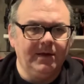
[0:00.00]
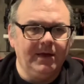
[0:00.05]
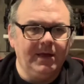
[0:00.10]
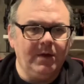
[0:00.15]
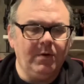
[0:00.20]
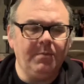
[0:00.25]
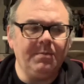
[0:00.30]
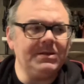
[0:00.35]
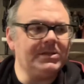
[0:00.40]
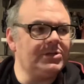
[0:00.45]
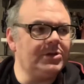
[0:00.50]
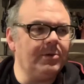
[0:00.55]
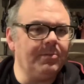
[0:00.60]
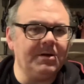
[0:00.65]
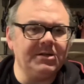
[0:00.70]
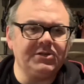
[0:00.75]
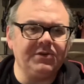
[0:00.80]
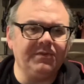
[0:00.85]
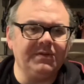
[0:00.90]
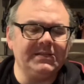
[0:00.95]
It would be too
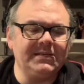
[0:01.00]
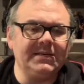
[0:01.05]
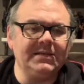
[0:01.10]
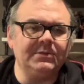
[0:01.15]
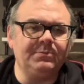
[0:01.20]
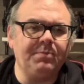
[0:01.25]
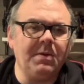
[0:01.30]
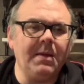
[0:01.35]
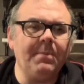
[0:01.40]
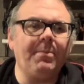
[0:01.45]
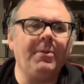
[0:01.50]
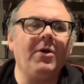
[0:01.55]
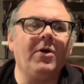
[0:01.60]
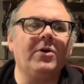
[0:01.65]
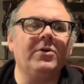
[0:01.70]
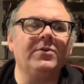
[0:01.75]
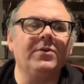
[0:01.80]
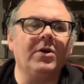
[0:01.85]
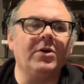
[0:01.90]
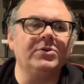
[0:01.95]
much of a tease. People
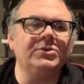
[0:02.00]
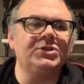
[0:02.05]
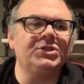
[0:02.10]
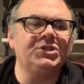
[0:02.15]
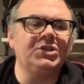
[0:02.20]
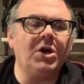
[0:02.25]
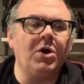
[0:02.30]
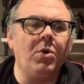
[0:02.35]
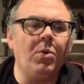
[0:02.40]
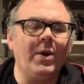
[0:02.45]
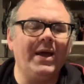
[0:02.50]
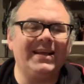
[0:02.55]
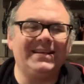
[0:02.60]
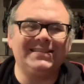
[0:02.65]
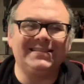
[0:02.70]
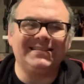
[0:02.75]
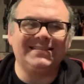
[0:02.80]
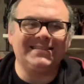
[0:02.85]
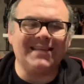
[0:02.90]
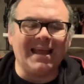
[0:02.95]
are so
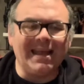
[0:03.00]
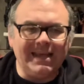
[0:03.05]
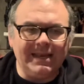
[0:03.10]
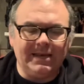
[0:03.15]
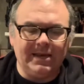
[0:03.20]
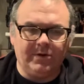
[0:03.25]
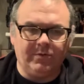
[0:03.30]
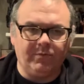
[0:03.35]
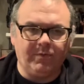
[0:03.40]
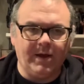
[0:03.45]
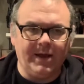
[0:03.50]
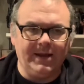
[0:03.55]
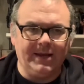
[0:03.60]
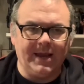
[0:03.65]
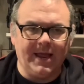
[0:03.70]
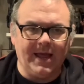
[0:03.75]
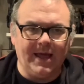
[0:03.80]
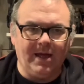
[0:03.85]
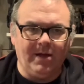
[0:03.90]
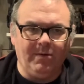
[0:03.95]
excited right
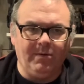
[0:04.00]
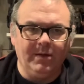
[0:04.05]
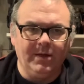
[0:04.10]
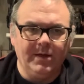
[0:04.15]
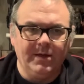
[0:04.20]
now